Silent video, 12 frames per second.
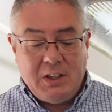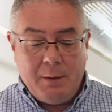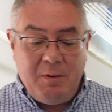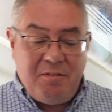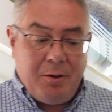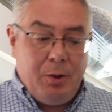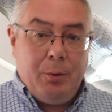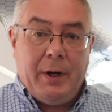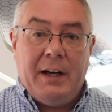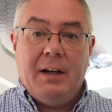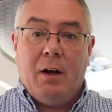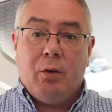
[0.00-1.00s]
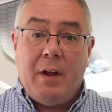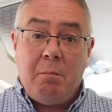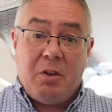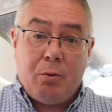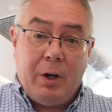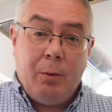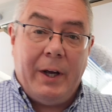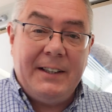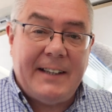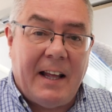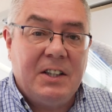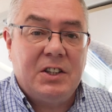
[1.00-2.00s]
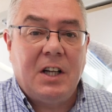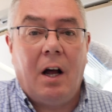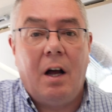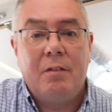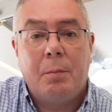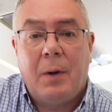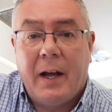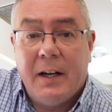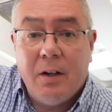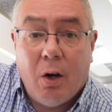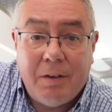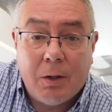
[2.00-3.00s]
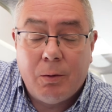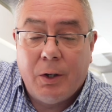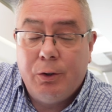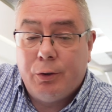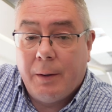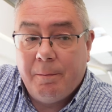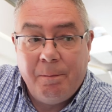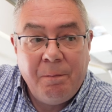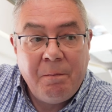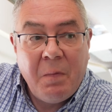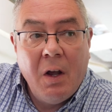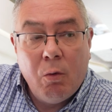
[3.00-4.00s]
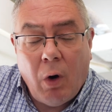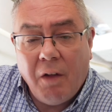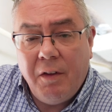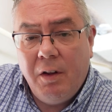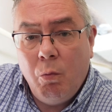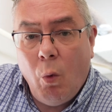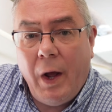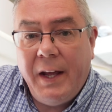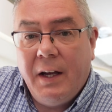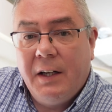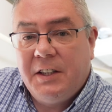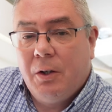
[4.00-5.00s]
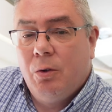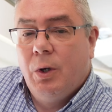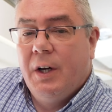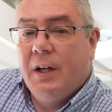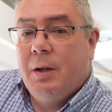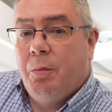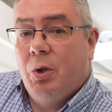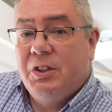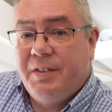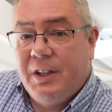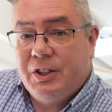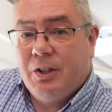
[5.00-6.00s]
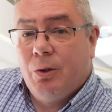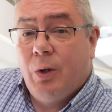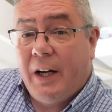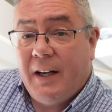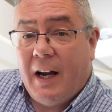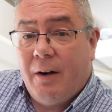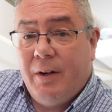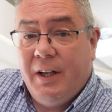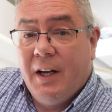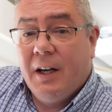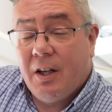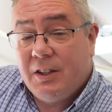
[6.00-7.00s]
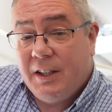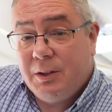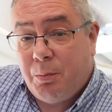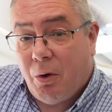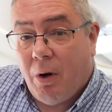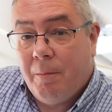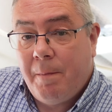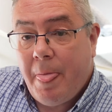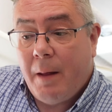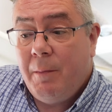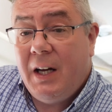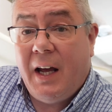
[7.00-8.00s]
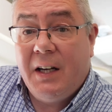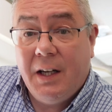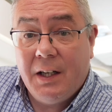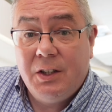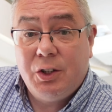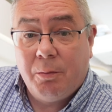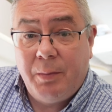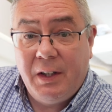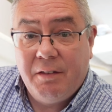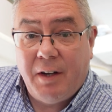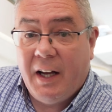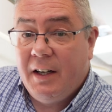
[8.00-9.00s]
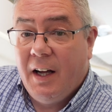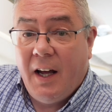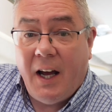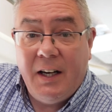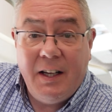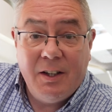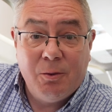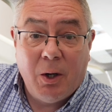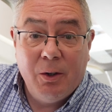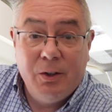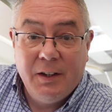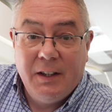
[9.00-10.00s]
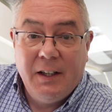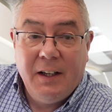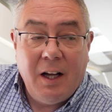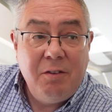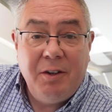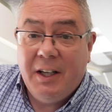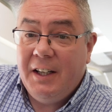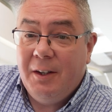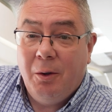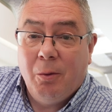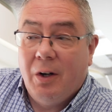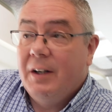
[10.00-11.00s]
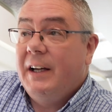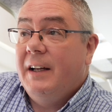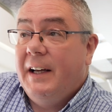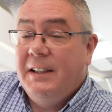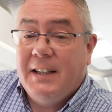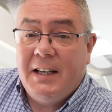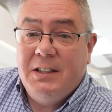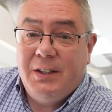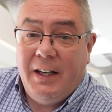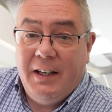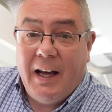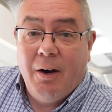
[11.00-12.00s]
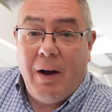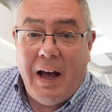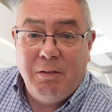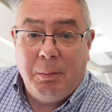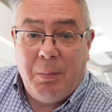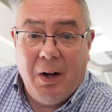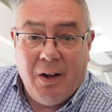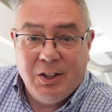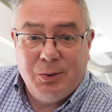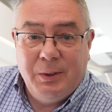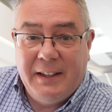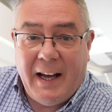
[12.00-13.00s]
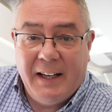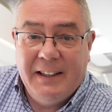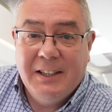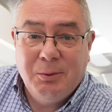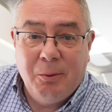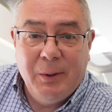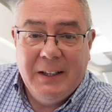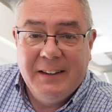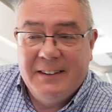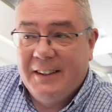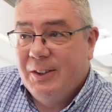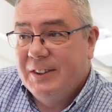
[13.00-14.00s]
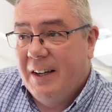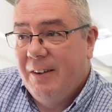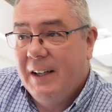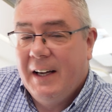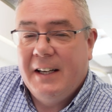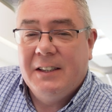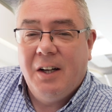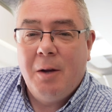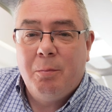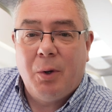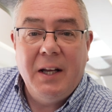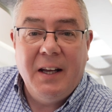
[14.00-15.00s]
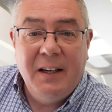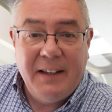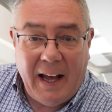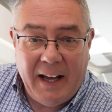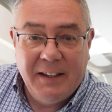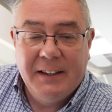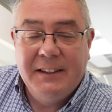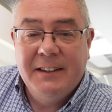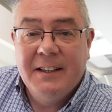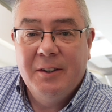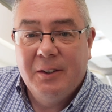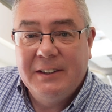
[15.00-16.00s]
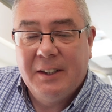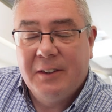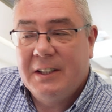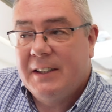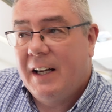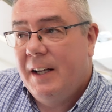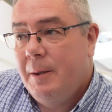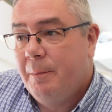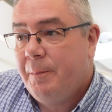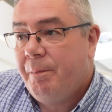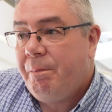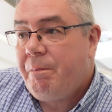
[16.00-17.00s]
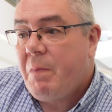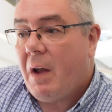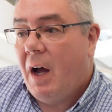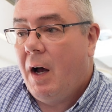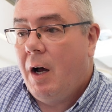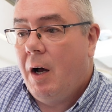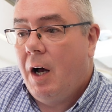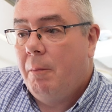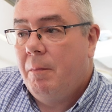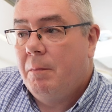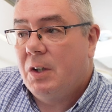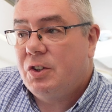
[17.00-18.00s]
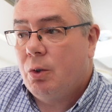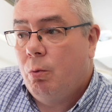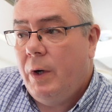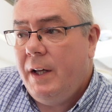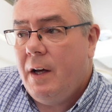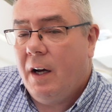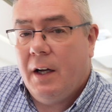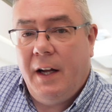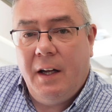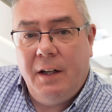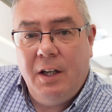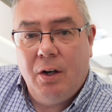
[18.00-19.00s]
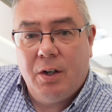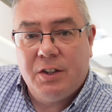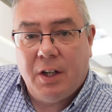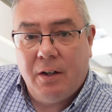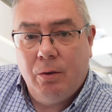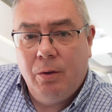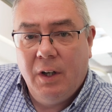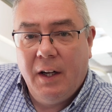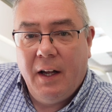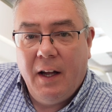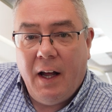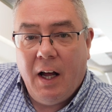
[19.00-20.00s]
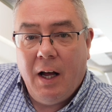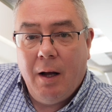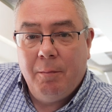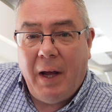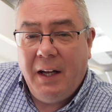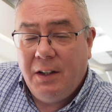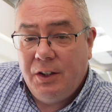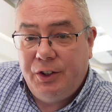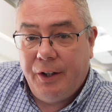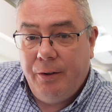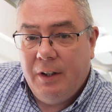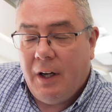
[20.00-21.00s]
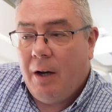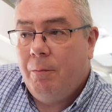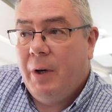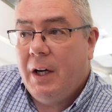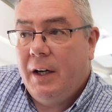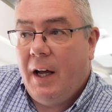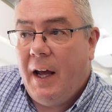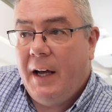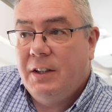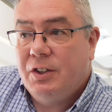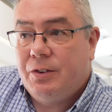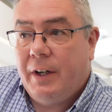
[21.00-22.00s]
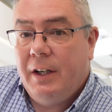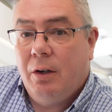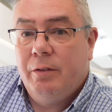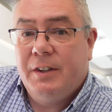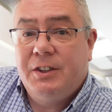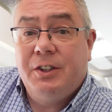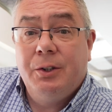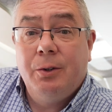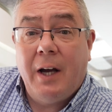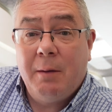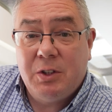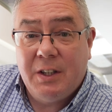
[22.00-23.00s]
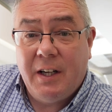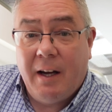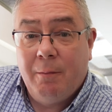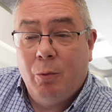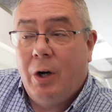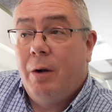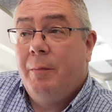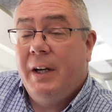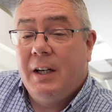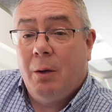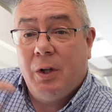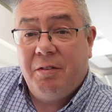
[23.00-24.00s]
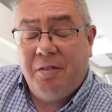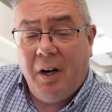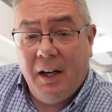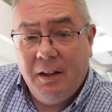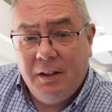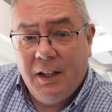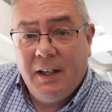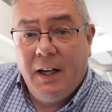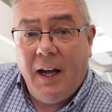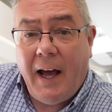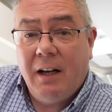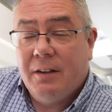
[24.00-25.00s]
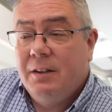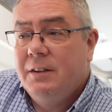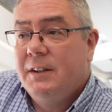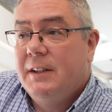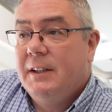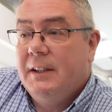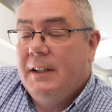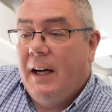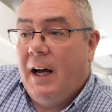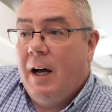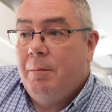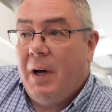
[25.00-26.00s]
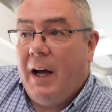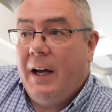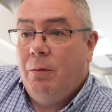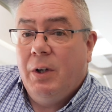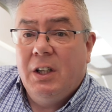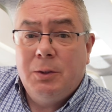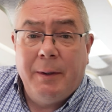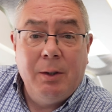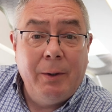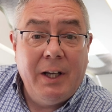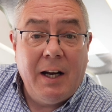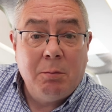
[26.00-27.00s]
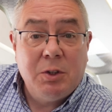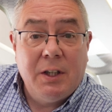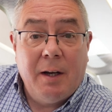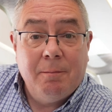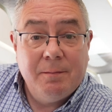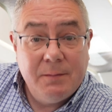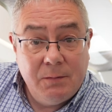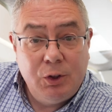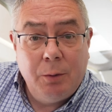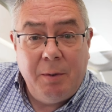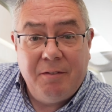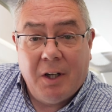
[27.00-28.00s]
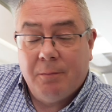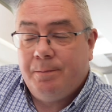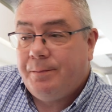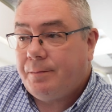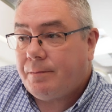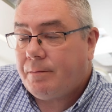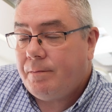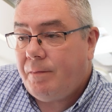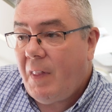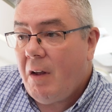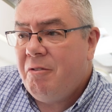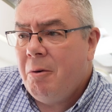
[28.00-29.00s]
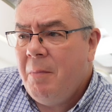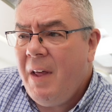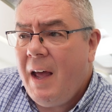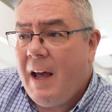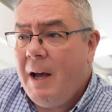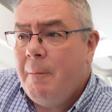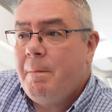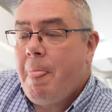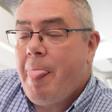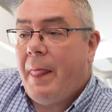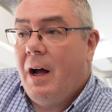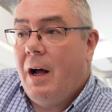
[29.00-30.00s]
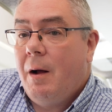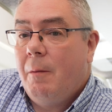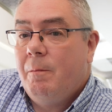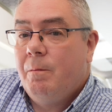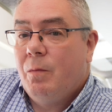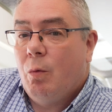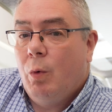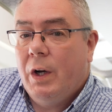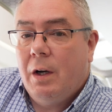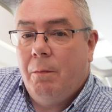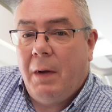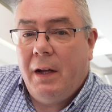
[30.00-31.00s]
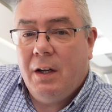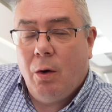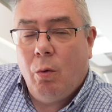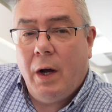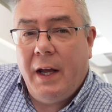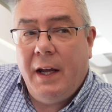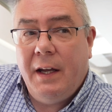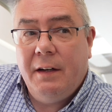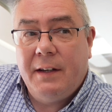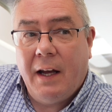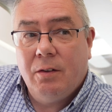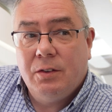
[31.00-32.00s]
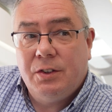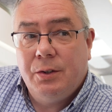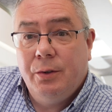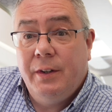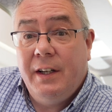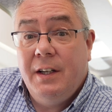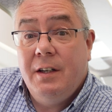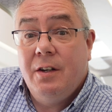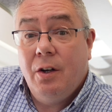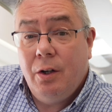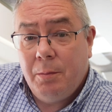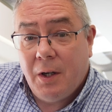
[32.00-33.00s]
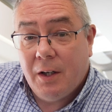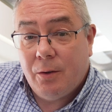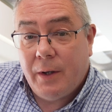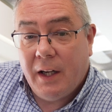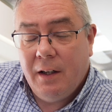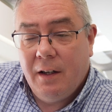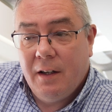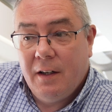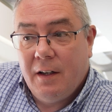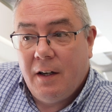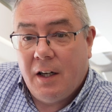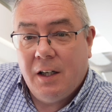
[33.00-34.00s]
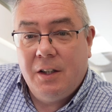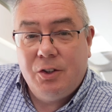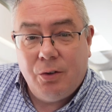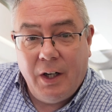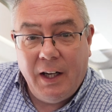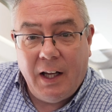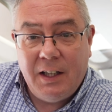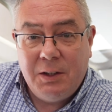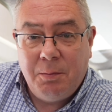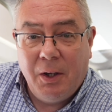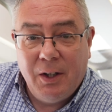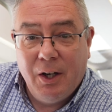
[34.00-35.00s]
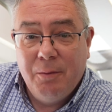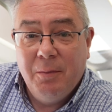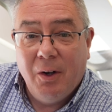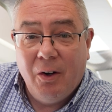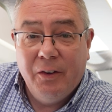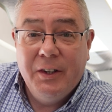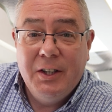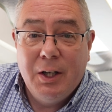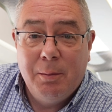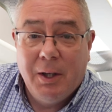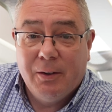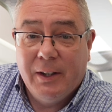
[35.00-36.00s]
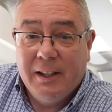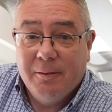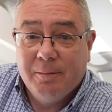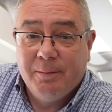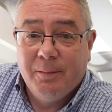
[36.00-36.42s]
so let me fill you in on them 3 weeks and the start of the plan of our road trip. Rather than wait until the boys finish school and Harry goes to his prom, me and Ed are going to jump in the van and hit the road. I figure, you know what, he's 18 now, have a blast with Dad. That's what we're going to do. So it's like Breaking Dad, is on the telly. So we are going to hit the Eurotunnel. End of June, and we're going to head straight over to Amsterdam, where I'm meeting up with a friend, Alan, and we're going to spend a week in Amsterdam. Should be fun. From there, we're going to make our way down to the Nürburgring. I'm going to try and get this motorhome on the Nürburgring.